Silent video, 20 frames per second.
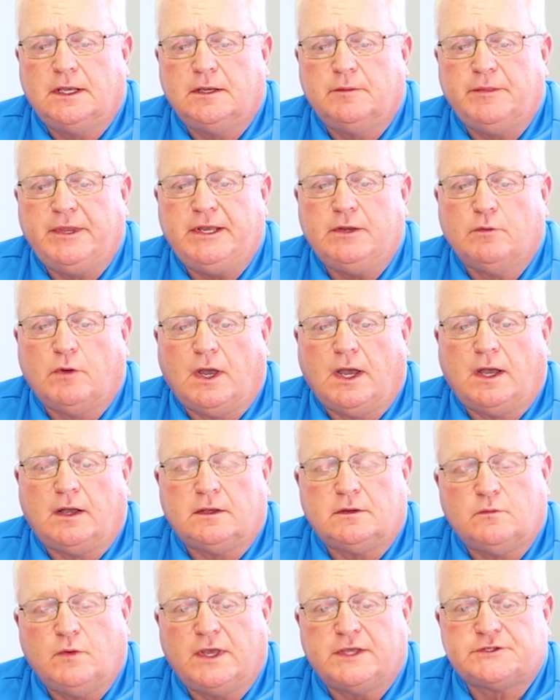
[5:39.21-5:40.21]

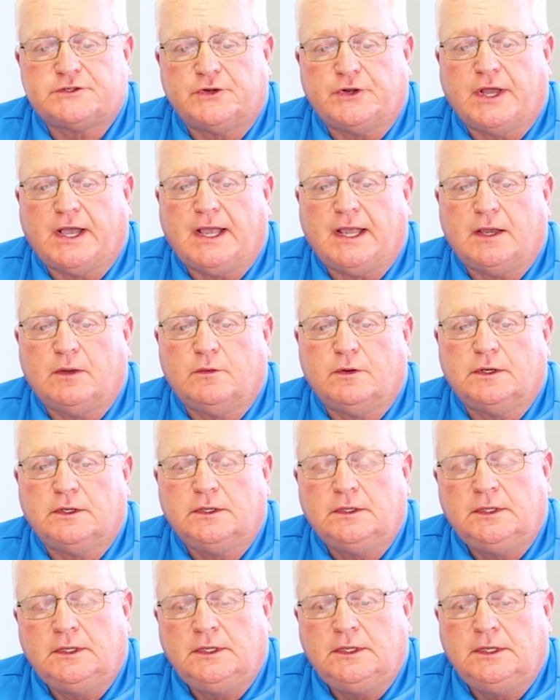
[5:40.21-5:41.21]
Meanwhile, Western
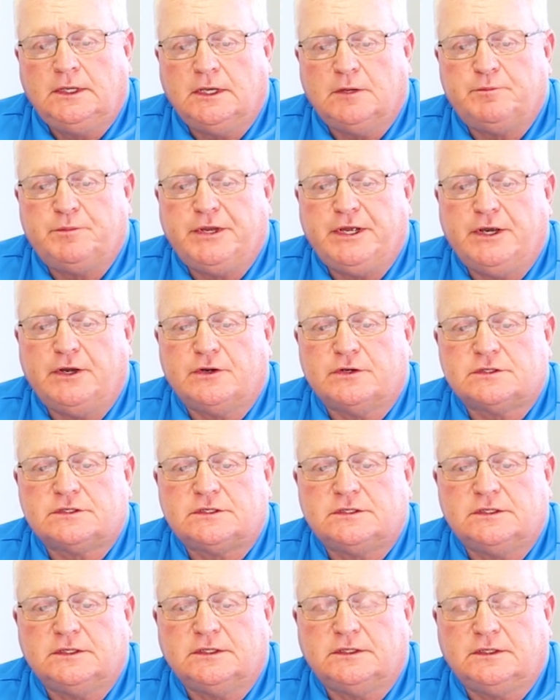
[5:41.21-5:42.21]
Iowa appears
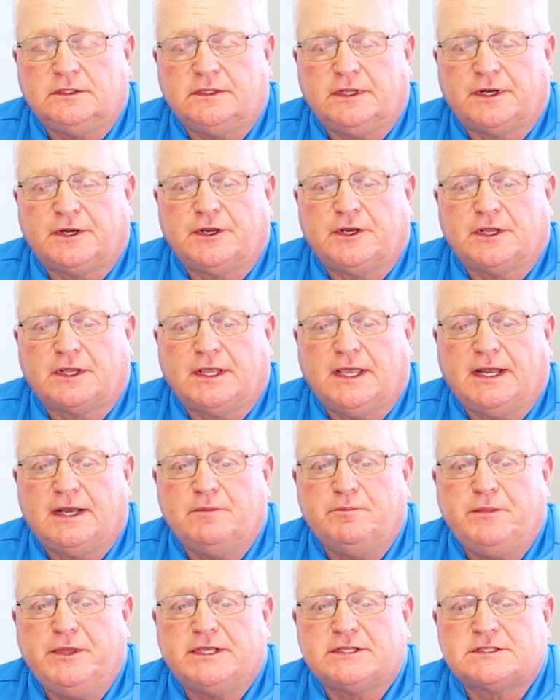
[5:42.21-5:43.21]
they're going to kind
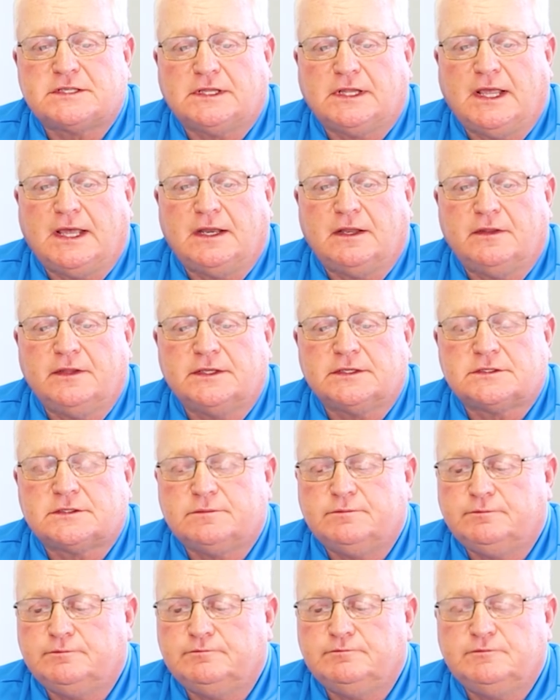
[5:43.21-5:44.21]
of miss a lot of
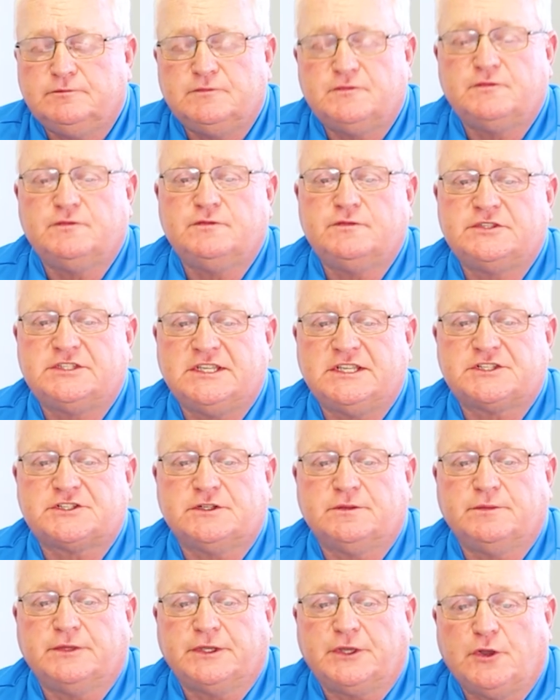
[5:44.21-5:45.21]
this
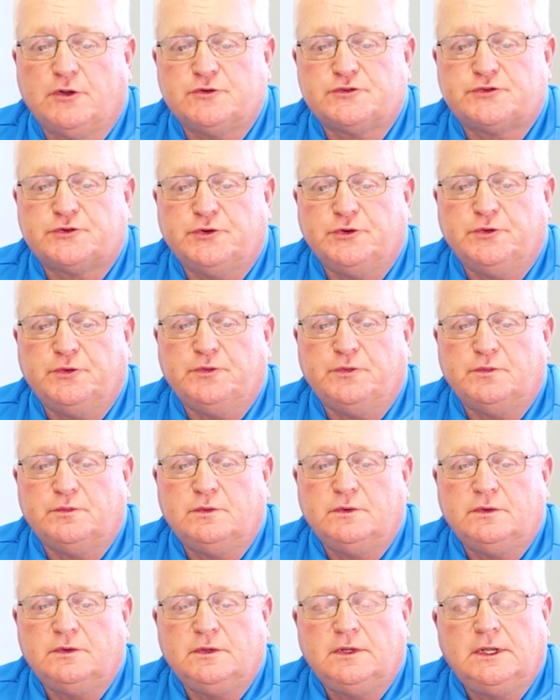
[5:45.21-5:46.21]
system that goes through
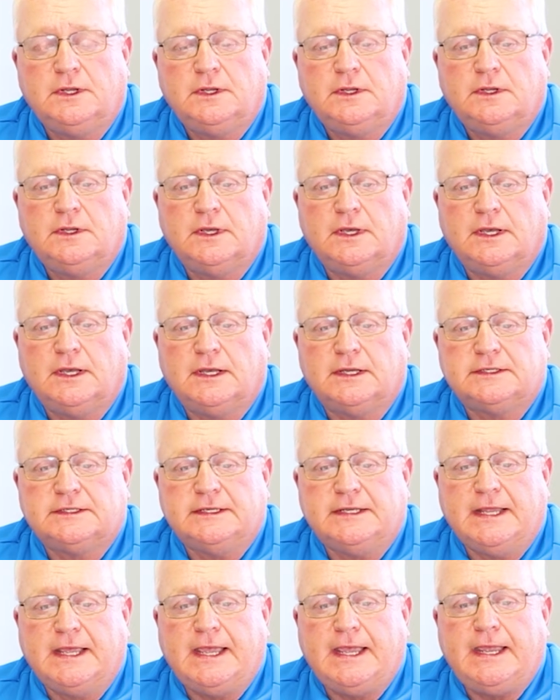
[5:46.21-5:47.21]

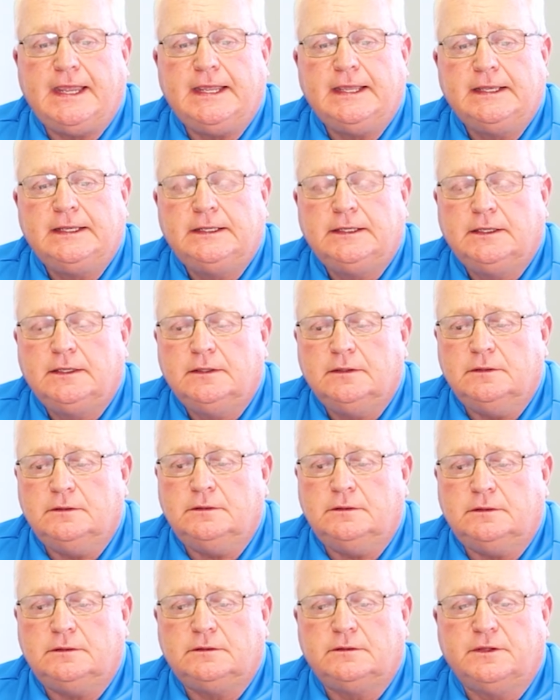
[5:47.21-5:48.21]
today.
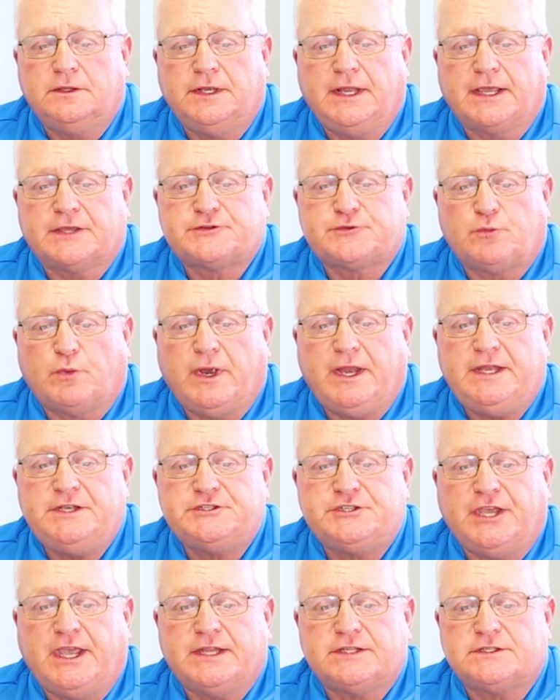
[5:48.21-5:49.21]
The next rain
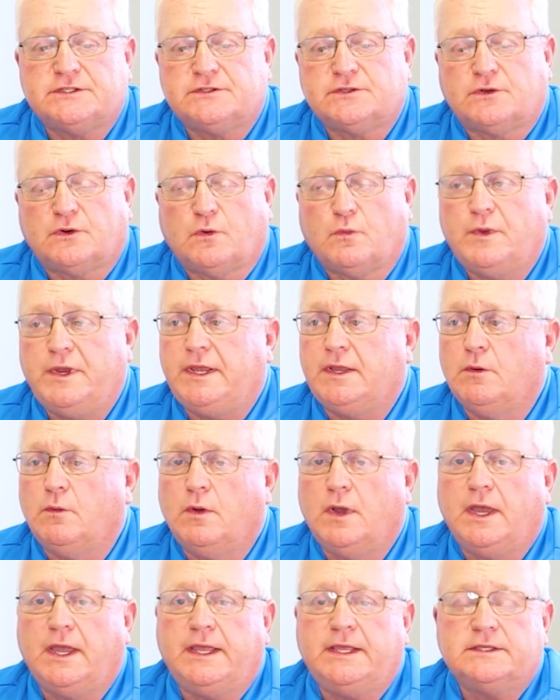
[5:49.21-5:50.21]
chances are a week
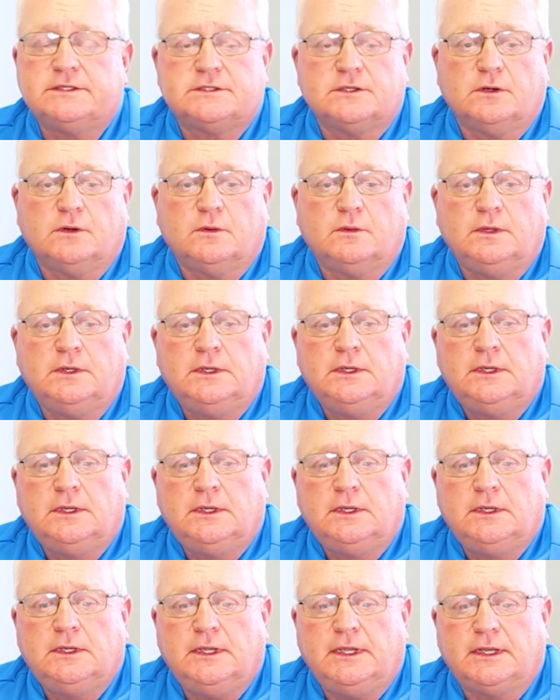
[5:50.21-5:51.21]
away, so
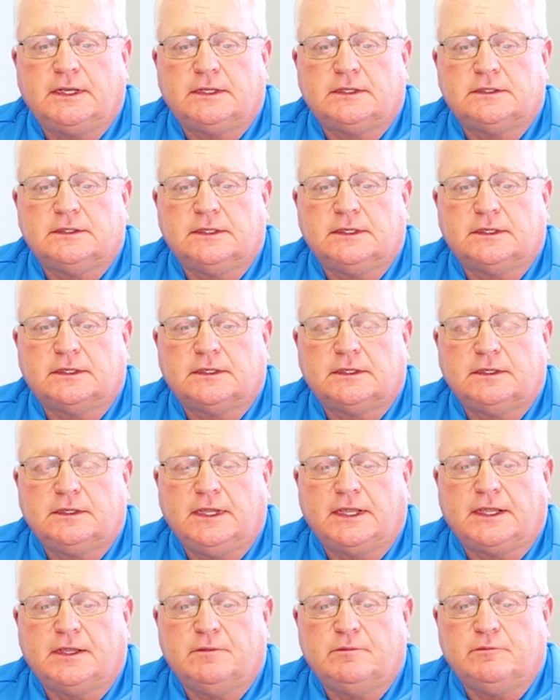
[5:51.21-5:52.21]
it
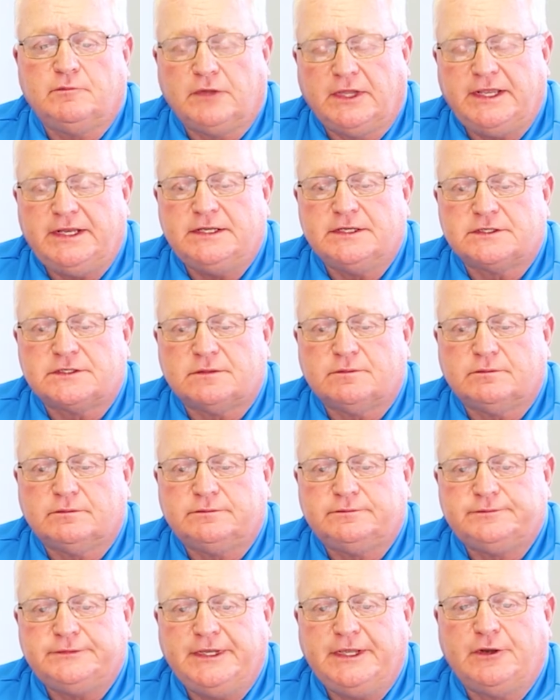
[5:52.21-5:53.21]
could lead to
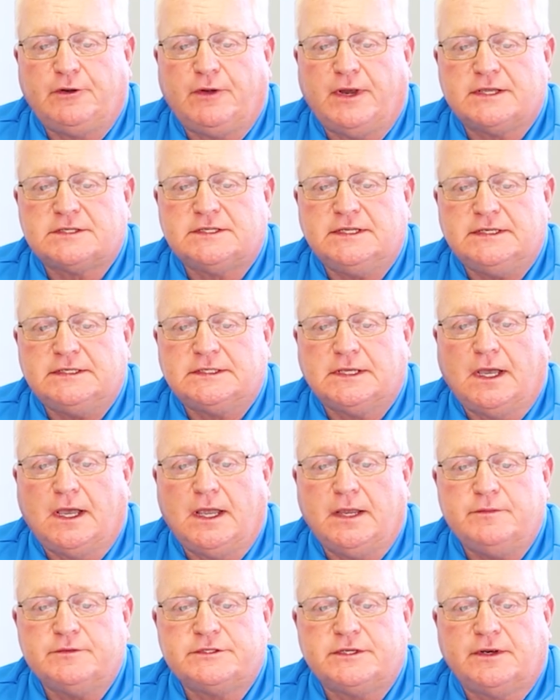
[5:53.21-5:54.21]
some interesting
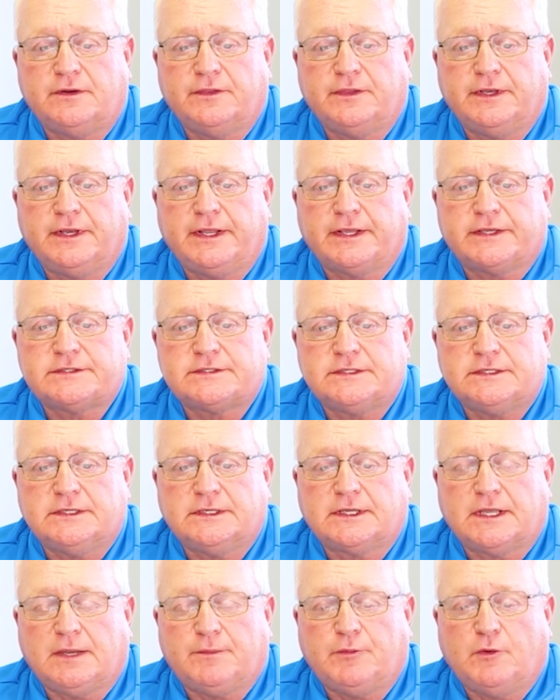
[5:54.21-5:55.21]
times here in the next
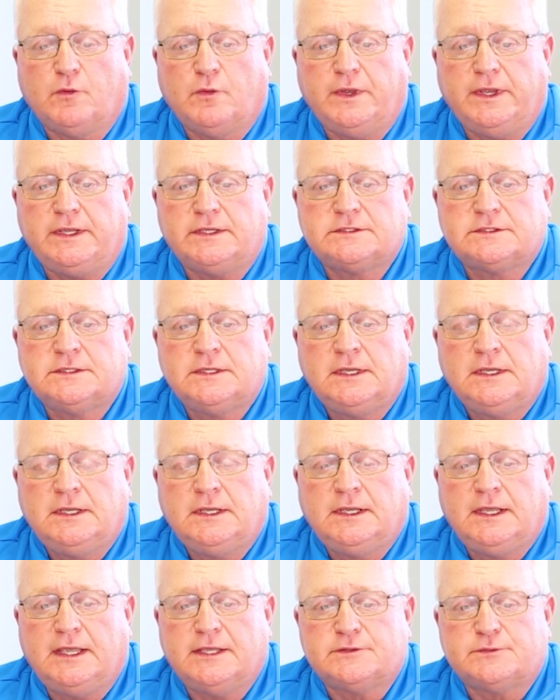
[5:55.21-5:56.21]
couple of weeks
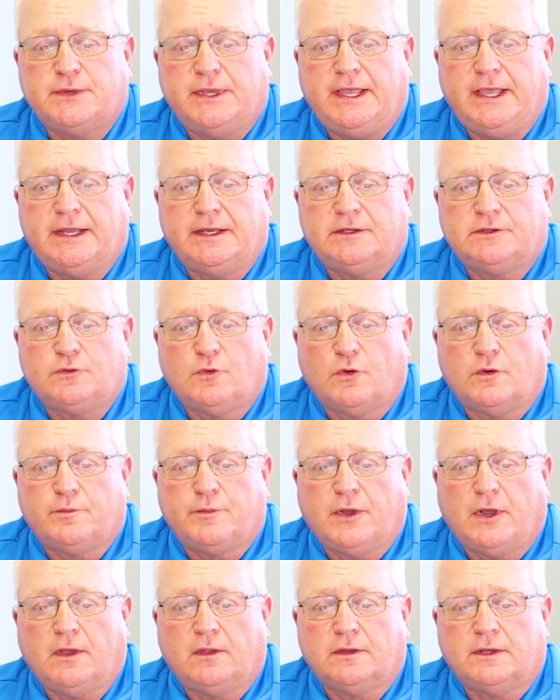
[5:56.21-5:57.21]
as we head toward
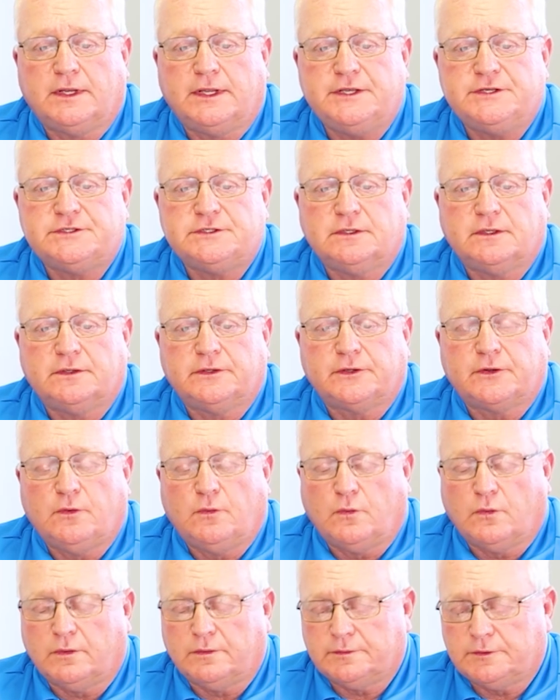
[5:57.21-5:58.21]
pollination on the
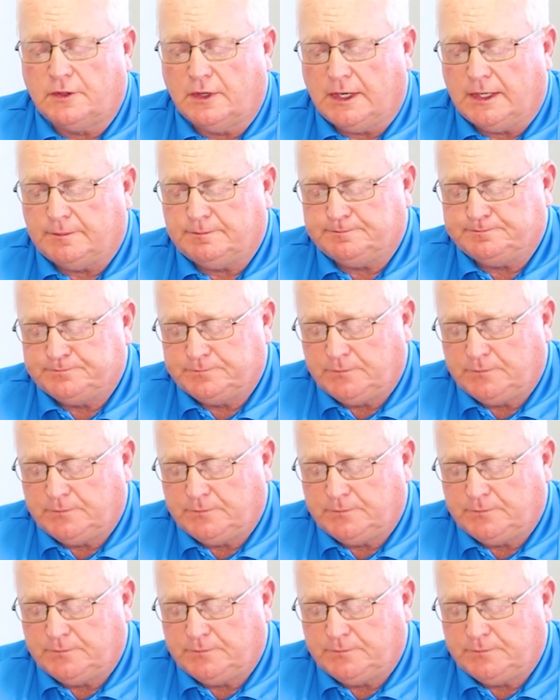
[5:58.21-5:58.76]
corn crop.